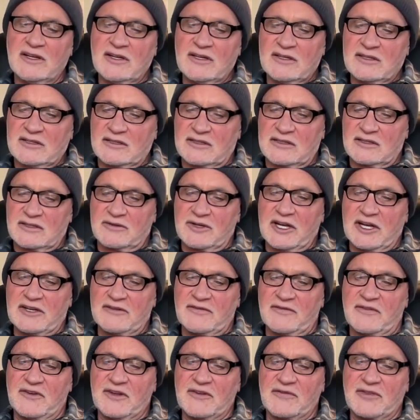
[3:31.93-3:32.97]
All right,
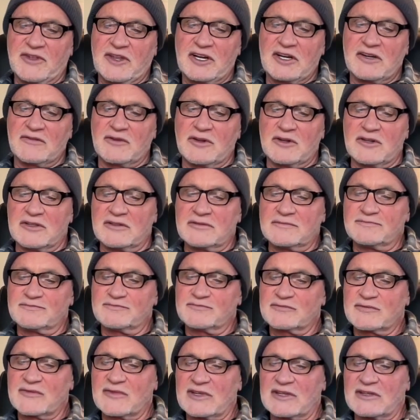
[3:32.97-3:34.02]
5th interval.
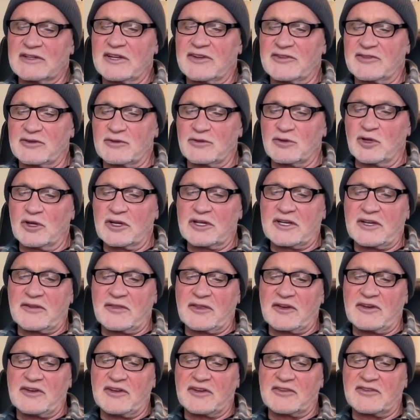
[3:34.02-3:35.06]
Let's look at the
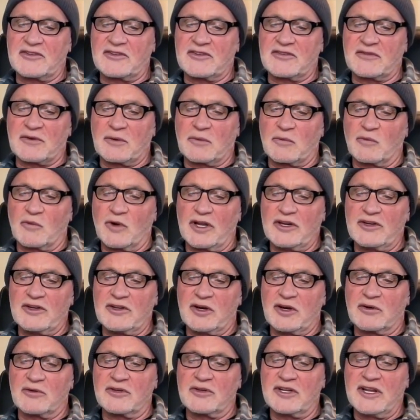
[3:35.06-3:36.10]
distance from one
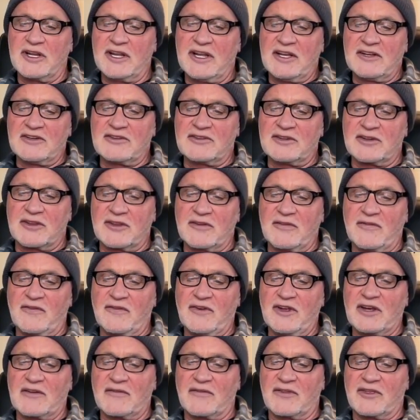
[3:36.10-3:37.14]
note to the
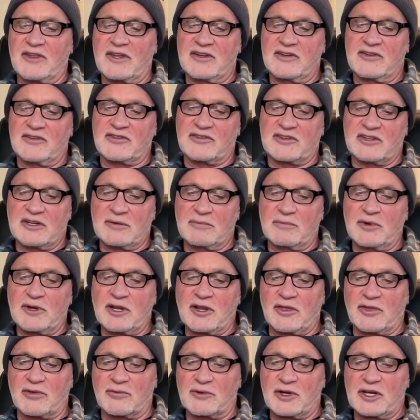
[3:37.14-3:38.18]
5th.
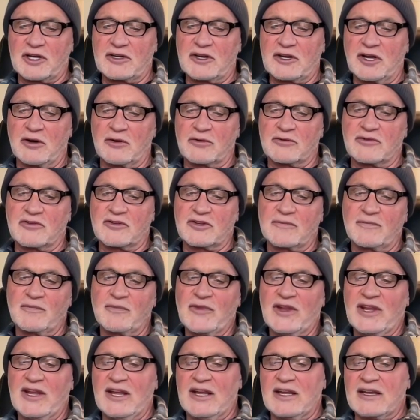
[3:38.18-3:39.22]
Skip 3 notes.
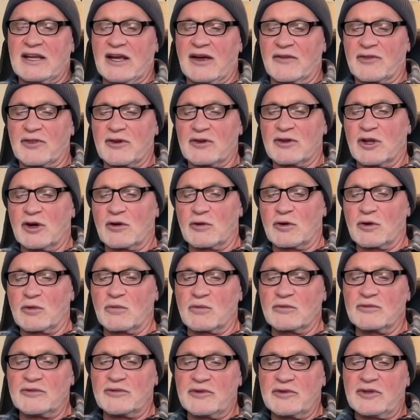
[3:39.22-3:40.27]
Count the lower
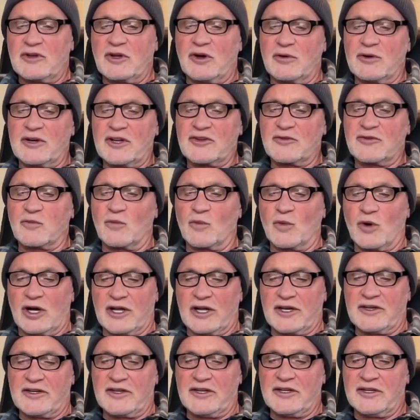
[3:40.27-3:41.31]
note as
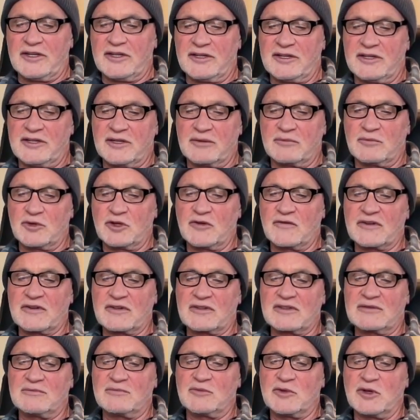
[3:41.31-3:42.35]
1,
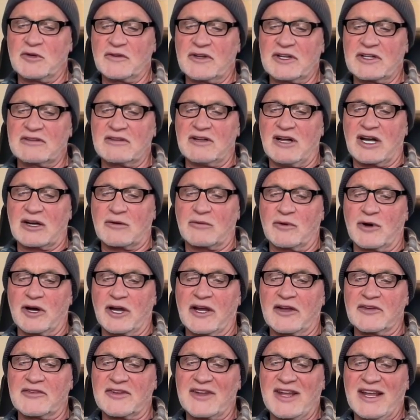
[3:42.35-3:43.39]
moving
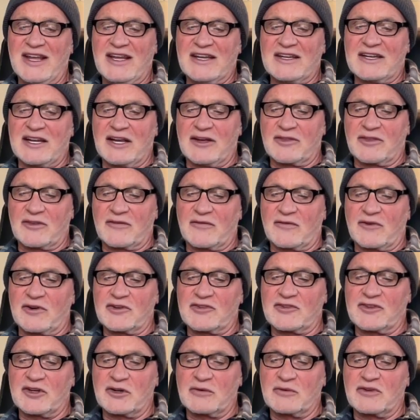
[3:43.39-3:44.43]
clockwise. Count the
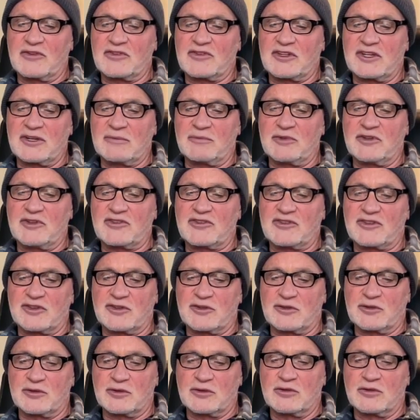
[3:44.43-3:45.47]
first note we skip as
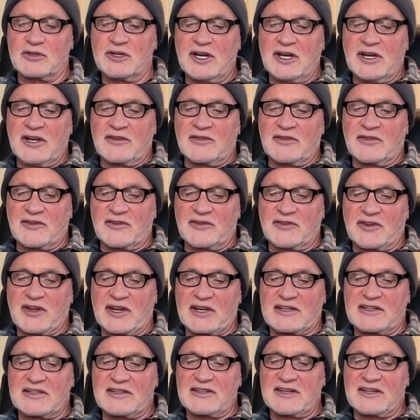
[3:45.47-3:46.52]
2, the
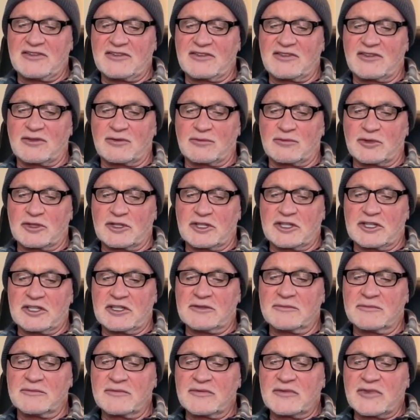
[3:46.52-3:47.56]
second as 3,
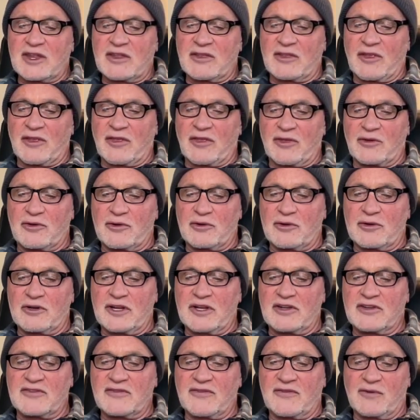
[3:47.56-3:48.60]
the third
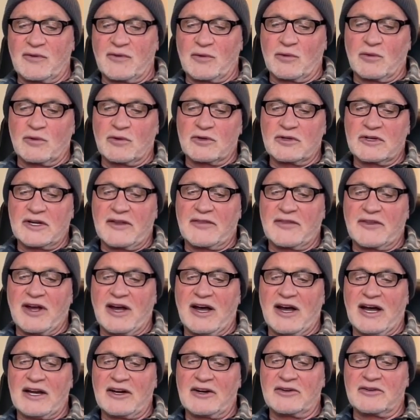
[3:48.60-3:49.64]
as 4, and the
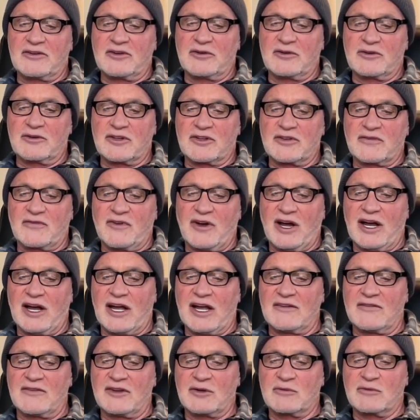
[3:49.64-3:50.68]
higher note is
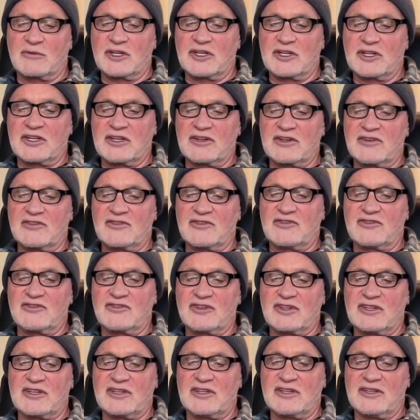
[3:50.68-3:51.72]
5. And we get
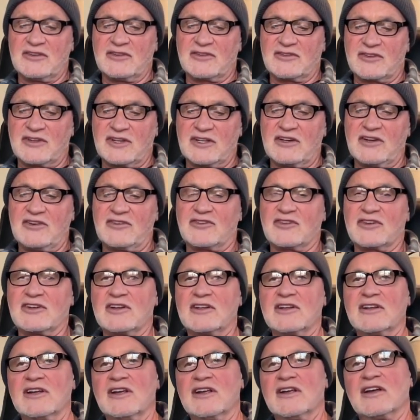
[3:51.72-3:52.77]
C to
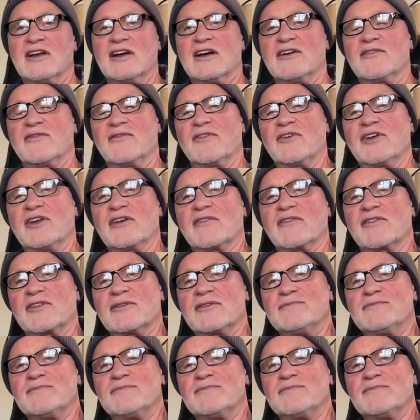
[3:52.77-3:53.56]
G, a 5th.